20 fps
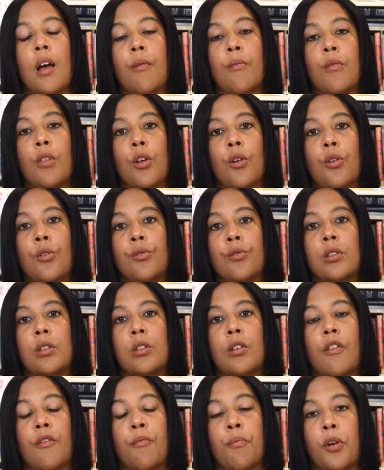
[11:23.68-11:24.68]

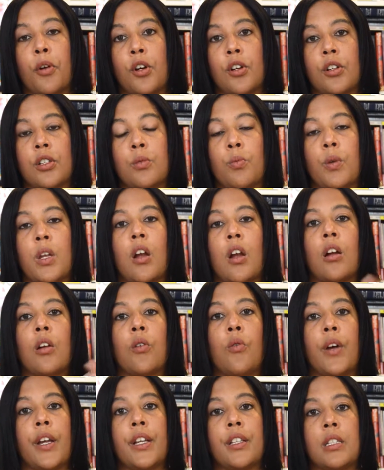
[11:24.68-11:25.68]
those books, we are
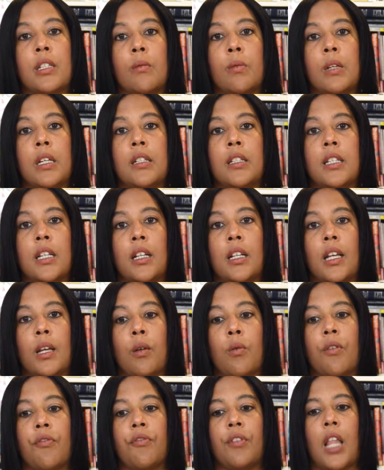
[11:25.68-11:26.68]
going to be
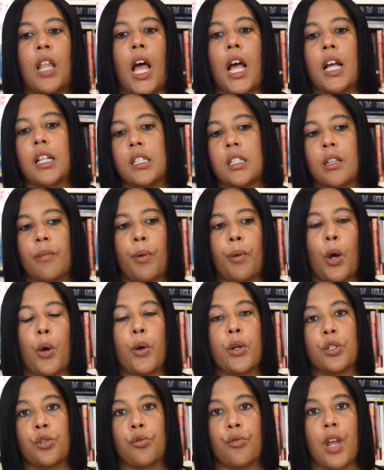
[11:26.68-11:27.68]
dealing with lots of
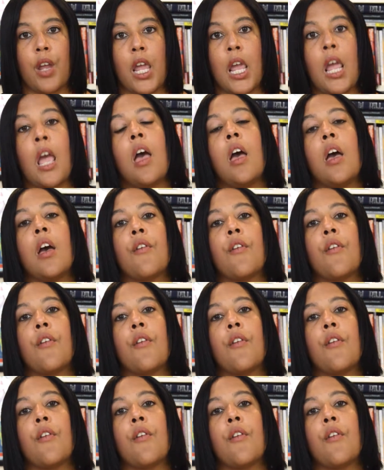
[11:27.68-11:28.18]
poetry